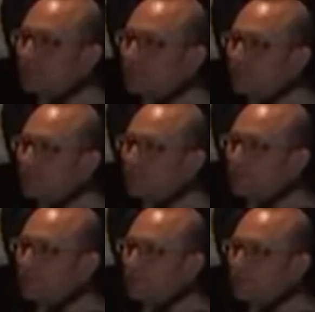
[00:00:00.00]

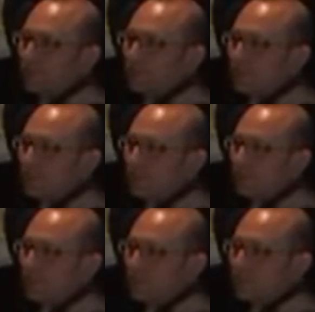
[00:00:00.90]

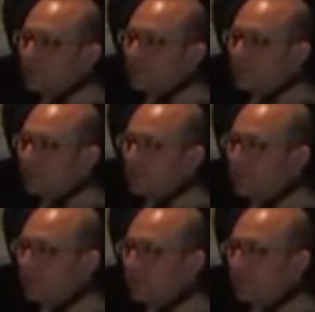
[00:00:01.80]

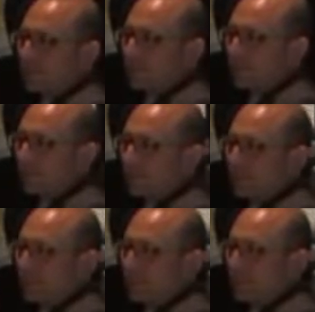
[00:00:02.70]

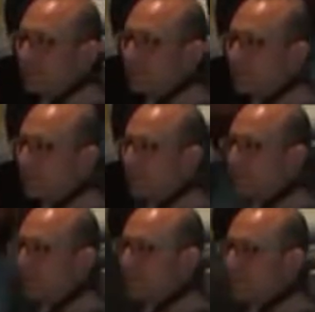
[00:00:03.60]

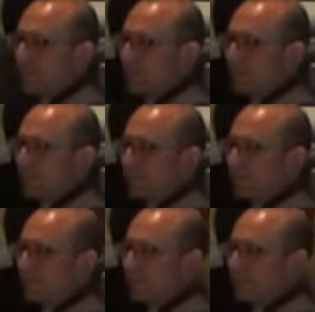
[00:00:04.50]
No words are spoken by the person on screen.